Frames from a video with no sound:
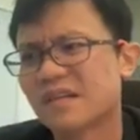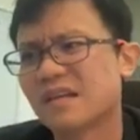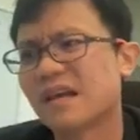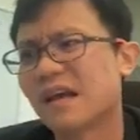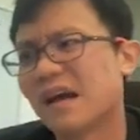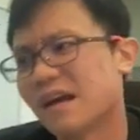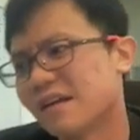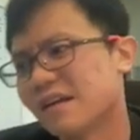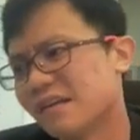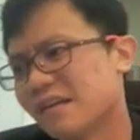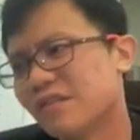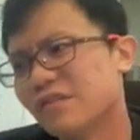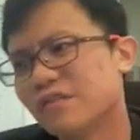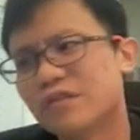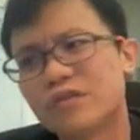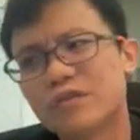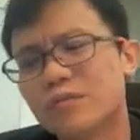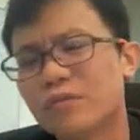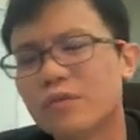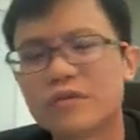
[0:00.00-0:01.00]
Yeah,
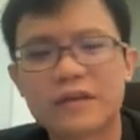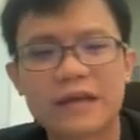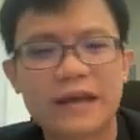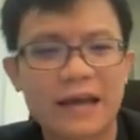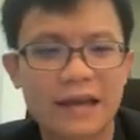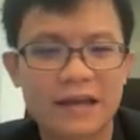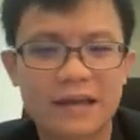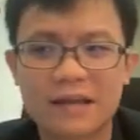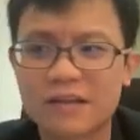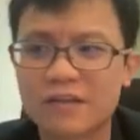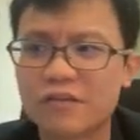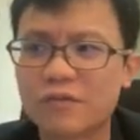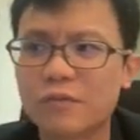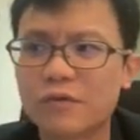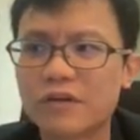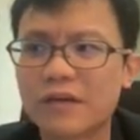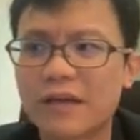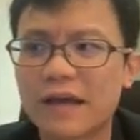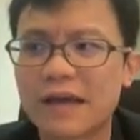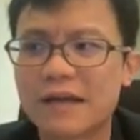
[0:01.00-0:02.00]
you won't get
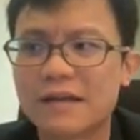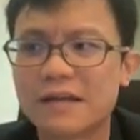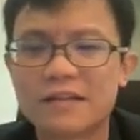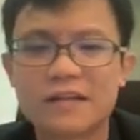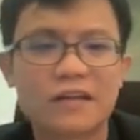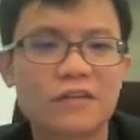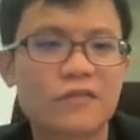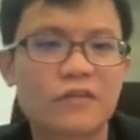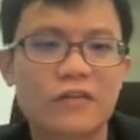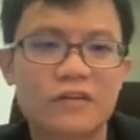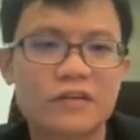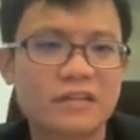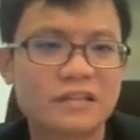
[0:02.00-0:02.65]
anything for